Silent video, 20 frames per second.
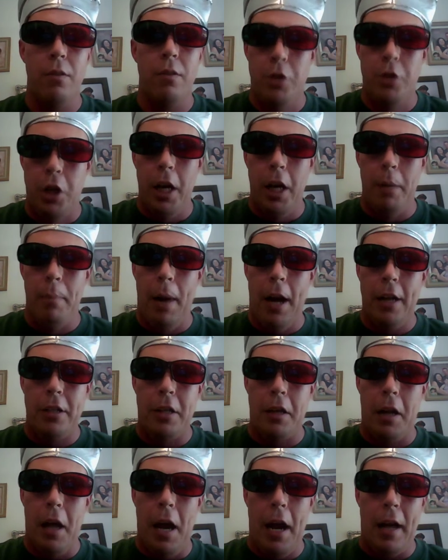Gee,
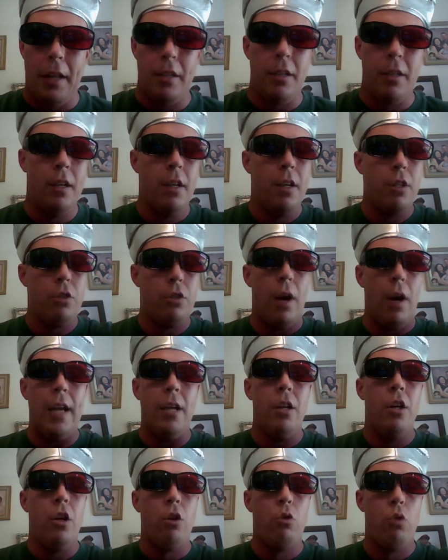imagine that. That's
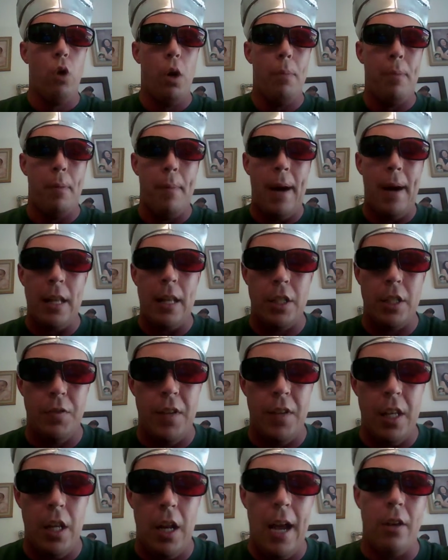right. Grew up on Martha's
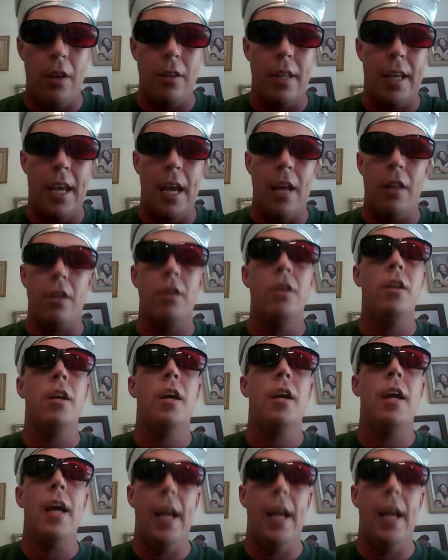Vineyard Island together.